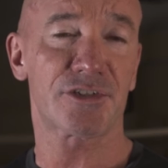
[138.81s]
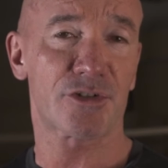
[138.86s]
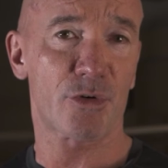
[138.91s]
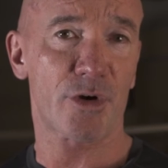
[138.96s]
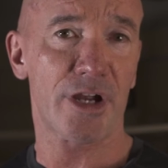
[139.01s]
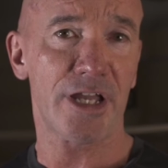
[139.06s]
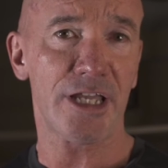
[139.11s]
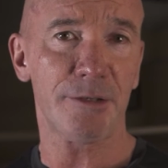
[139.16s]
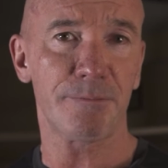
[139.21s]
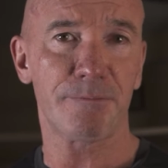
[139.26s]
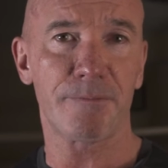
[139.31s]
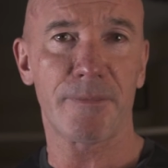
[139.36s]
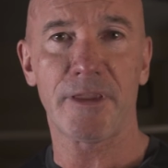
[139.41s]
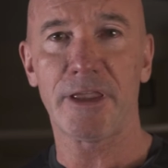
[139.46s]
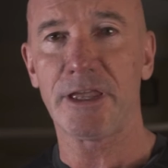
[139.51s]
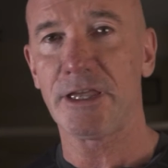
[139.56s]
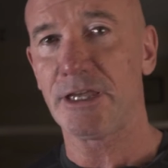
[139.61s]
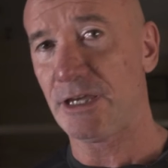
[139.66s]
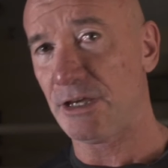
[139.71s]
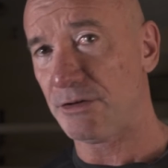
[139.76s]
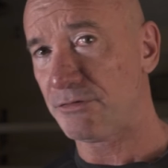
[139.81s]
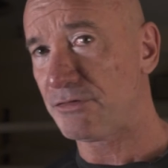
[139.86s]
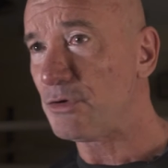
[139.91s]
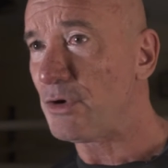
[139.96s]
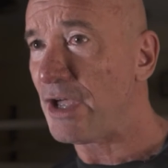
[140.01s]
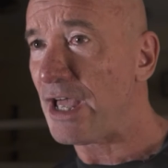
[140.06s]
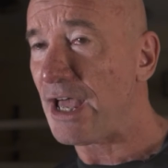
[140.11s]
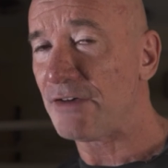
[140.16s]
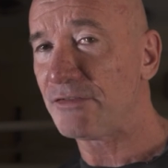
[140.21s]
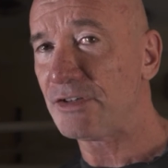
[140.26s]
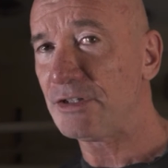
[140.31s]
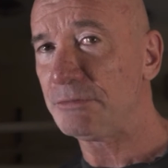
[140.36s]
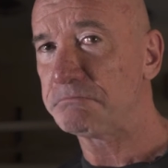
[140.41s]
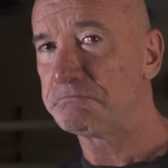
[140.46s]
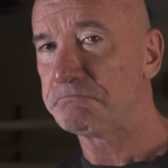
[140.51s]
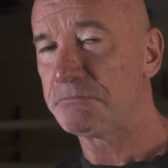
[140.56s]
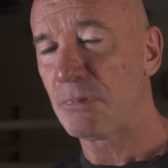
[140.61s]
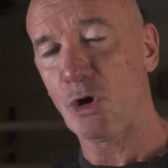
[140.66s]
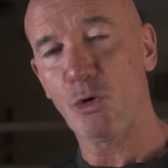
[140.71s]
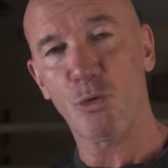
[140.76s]
is great if you have
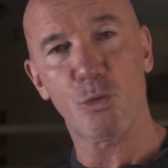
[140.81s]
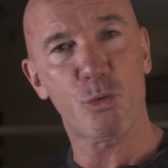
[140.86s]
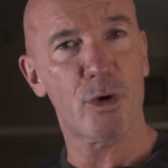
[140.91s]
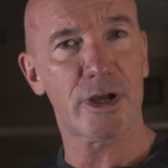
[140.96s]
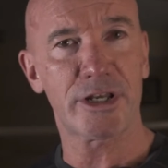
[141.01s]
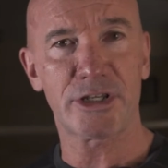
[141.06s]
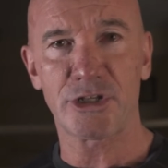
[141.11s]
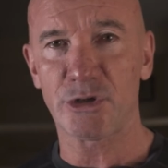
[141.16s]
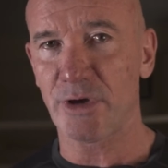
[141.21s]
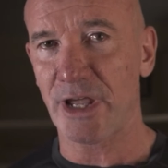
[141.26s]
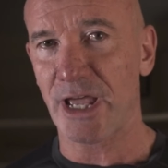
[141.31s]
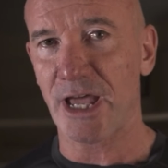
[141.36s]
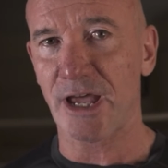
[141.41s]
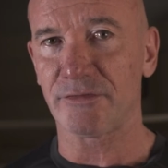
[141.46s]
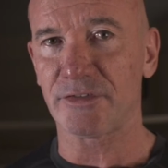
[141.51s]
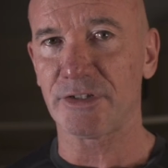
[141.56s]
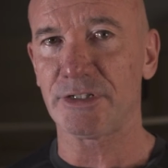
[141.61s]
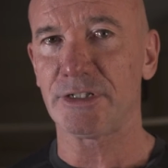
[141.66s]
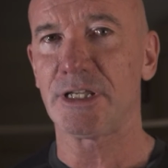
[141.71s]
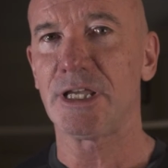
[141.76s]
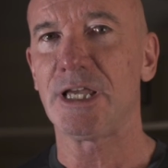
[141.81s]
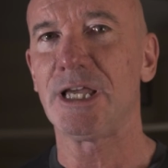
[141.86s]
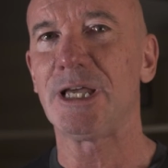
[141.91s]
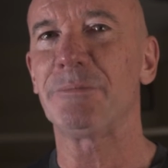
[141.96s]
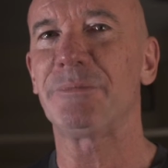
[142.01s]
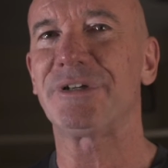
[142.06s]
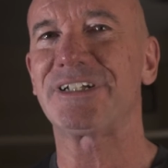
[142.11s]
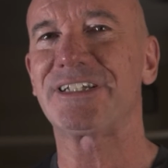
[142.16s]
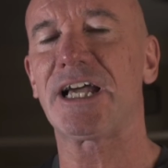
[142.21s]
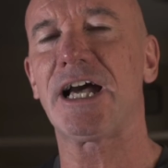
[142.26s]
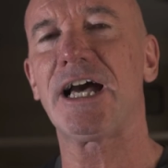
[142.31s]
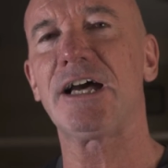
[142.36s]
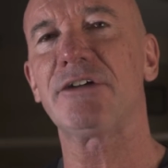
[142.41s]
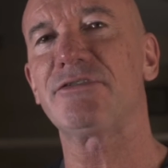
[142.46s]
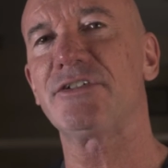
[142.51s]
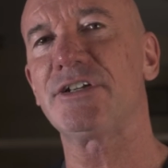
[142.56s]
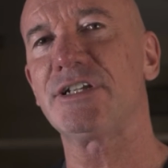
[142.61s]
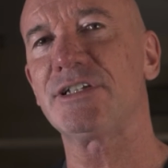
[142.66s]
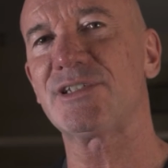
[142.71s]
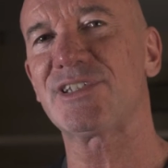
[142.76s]
it, when you have it, but
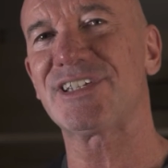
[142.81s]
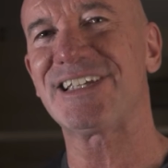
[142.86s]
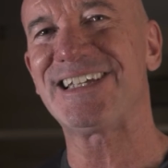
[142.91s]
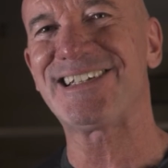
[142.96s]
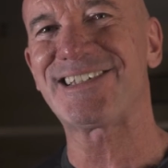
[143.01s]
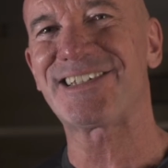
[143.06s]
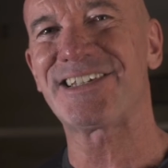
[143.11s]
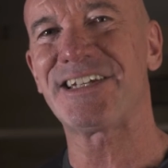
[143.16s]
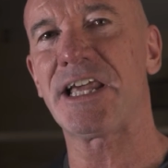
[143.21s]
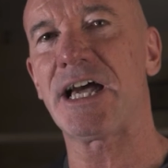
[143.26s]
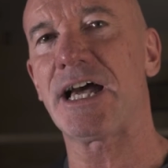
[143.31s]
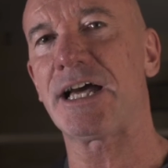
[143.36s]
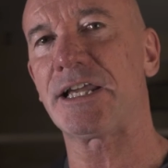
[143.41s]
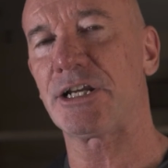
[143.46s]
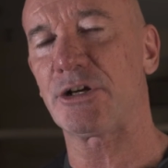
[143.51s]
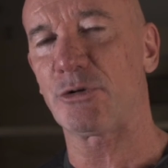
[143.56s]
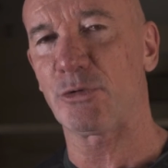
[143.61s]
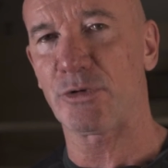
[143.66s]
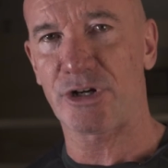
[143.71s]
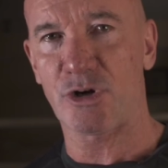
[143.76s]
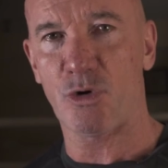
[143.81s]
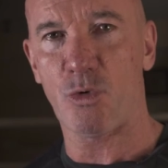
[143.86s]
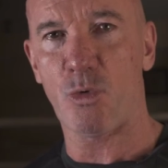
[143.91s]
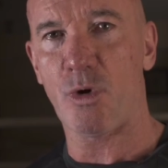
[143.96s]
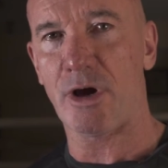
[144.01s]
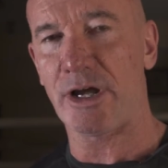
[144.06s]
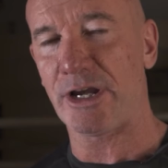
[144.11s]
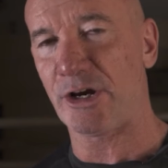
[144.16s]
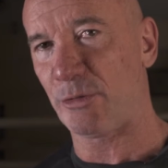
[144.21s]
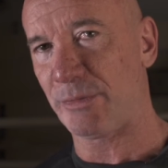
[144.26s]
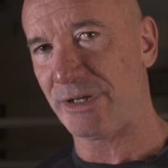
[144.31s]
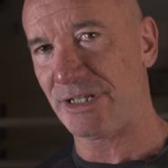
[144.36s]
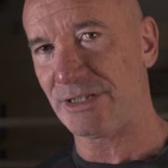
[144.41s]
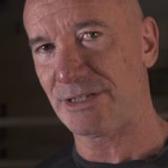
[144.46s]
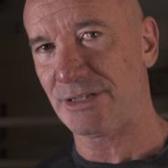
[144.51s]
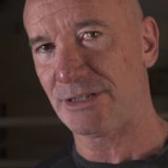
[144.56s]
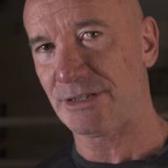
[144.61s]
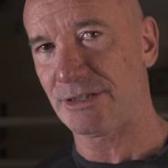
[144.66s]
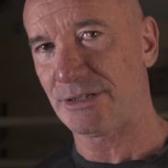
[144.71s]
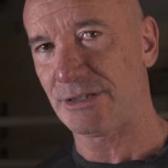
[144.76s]
confidence is not a
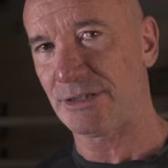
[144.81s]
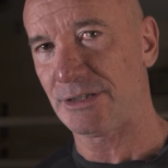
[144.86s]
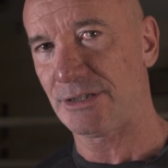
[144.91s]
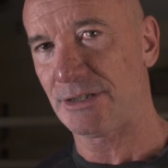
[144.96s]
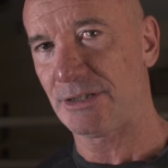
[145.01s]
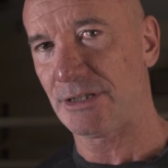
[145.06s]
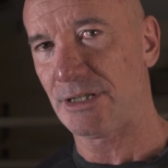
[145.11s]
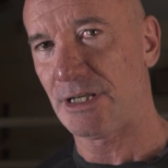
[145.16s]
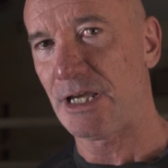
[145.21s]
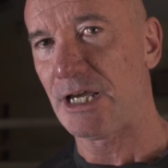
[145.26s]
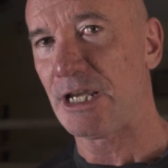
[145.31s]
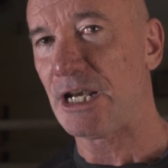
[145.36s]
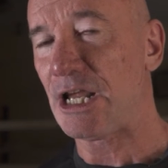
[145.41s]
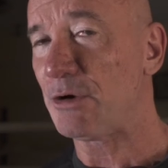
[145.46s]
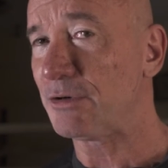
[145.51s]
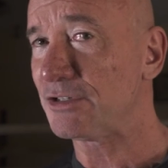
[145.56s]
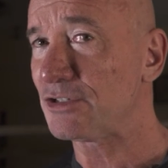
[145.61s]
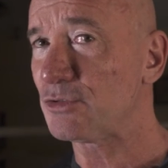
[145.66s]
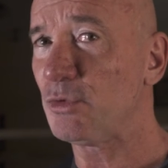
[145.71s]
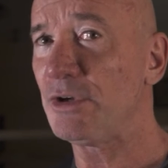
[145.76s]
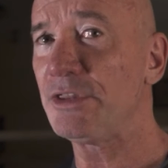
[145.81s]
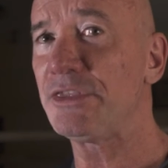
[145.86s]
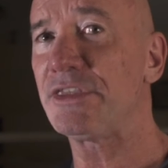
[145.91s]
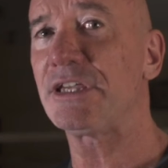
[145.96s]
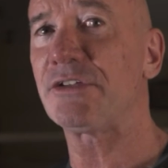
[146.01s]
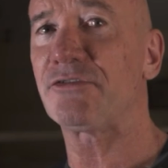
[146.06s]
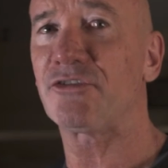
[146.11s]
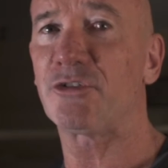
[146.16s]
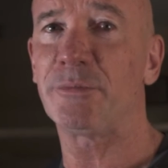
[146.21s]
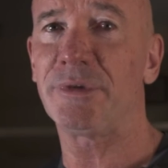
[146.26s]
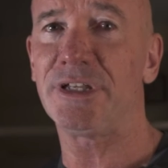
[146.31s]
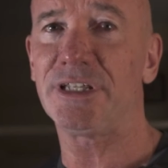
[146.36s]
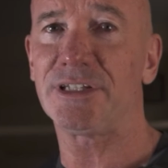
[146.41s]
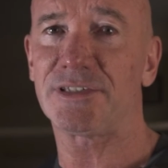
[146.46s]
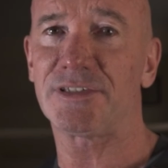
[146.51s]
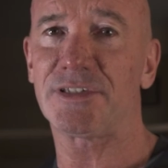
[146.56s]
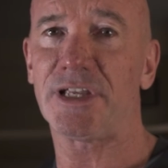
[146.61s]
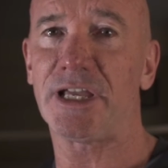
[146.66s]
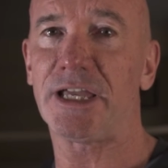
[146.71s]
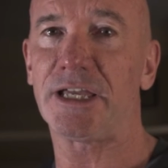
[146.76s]
requirement. Now it's one thing for me to
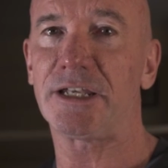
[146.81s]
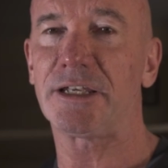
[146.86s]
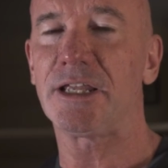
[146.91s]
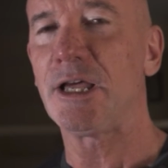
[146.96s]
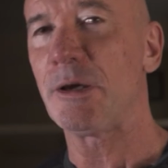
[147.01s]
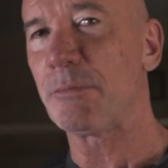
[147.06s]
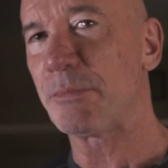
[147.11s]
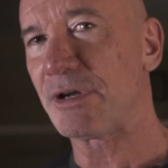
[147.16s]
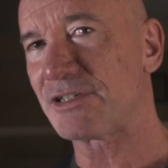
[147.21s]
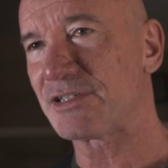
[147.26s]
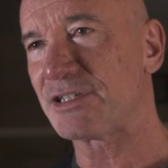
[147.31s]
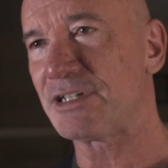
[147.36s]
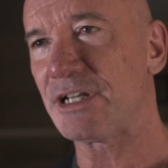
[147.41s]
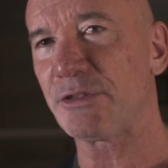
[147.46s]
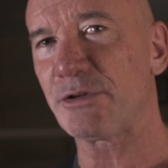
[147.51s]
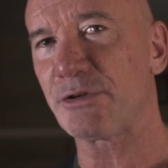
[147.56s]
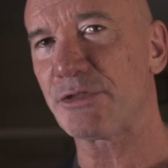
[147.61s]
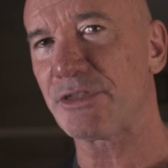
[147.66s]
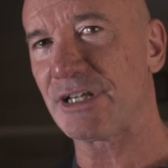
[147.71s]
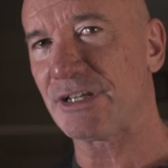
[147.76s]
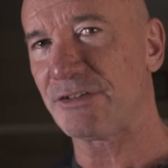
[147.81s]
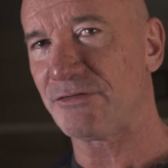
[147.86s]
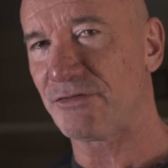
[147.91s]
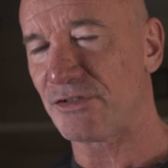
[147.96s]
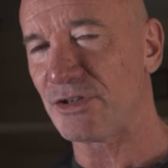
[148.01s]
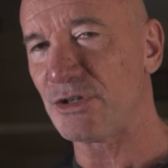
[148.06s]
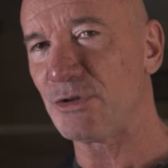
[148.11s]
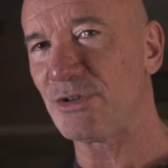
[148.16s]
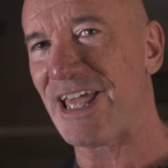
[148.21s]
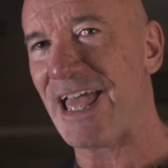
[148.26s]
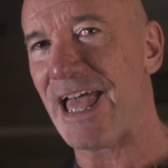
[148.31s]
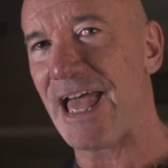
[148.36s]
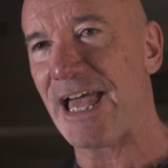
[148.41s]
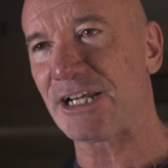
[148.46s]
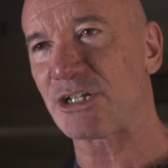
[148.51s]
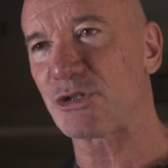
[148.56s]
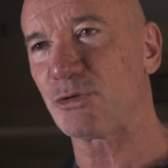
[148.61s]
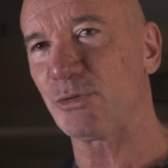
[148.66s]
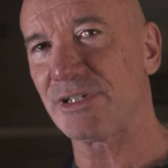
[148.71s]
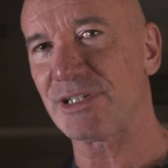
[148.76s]
say it, but it's another thing for you to
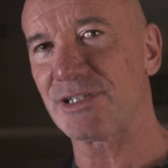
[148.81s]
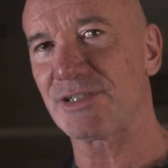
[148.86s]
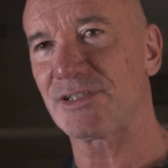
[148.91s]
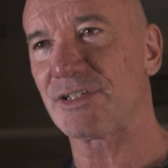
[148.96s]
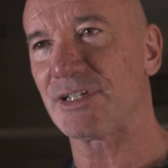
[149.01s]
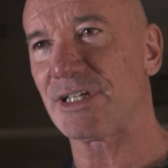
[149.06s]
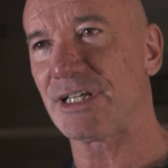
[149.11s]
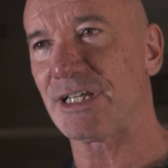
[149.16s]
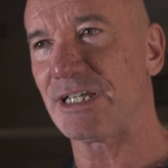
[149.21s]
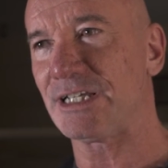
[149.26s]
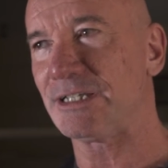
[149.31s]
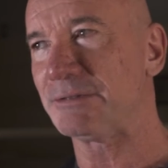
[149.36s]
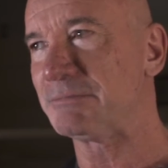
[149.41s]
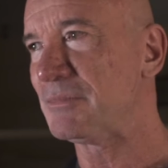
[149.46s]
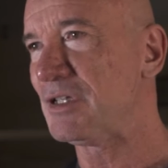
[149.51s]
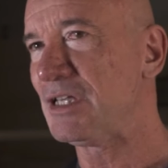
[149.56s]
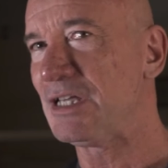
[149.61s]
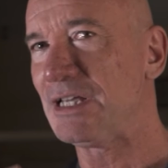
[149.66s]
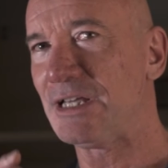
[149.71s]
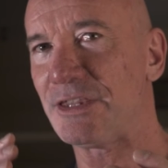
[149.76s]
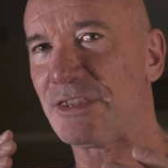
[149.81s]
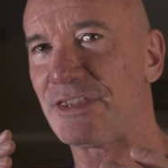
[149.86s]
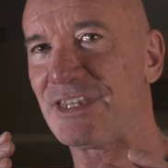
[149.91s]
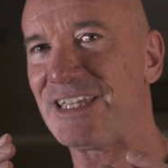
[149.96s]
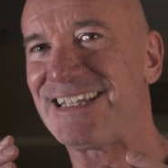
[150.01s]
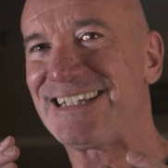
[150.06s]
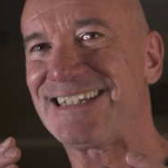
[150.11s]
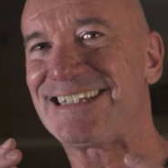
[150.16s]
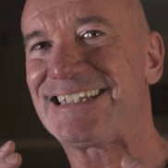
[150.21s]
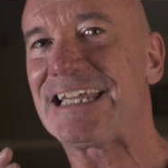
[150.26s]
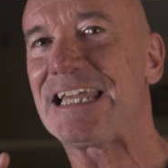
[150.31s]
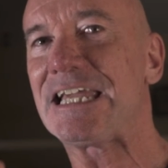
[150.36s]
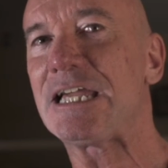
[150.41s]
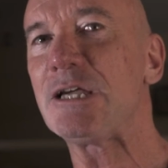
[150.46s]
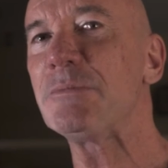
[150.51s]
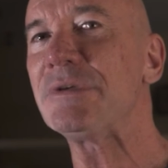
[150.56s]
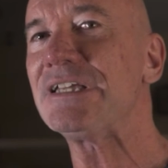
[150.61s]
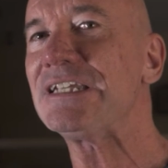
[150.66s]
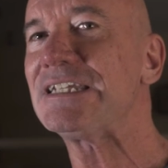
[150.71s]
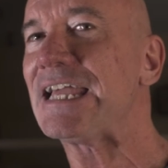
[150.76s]
actually see the
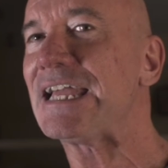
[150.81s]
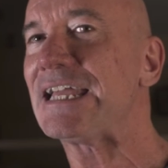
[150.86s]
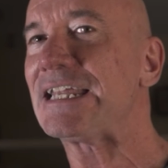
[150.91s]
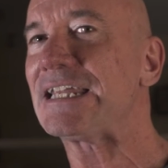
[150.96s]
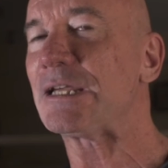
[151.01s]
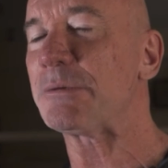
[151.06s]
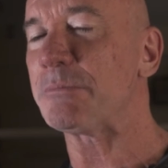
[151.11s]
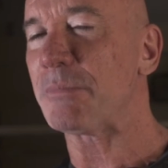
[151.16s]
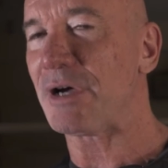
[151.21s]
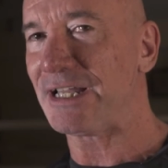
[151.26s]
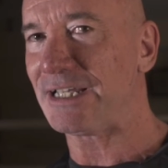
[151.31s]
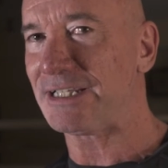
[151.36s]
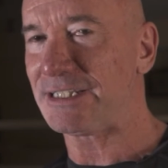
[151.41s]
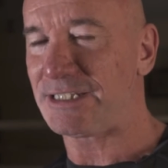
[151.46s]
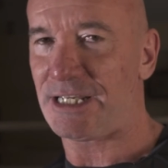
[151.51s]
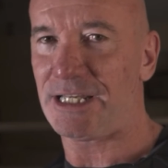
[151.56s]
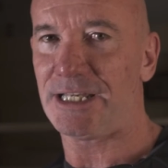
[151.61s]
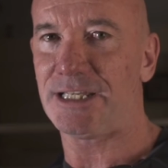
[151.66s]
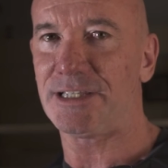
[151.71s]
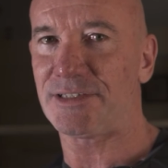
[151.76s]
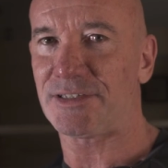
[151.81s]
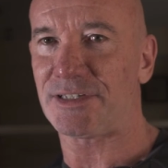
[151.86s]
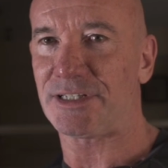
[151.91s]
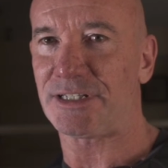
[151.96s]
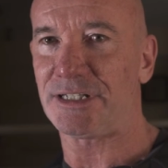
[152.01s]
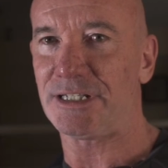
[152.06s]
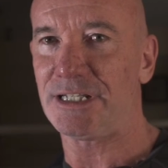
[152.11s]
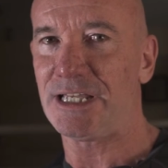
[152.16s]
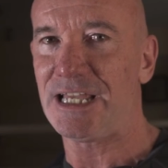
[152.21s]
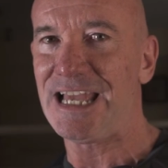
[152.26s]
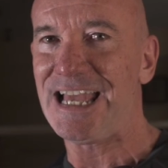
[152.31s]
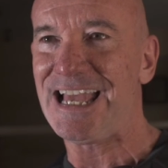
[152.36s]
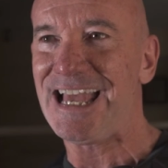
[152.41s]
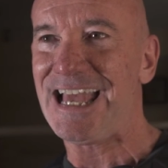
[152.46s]
intimidating Mike Tyson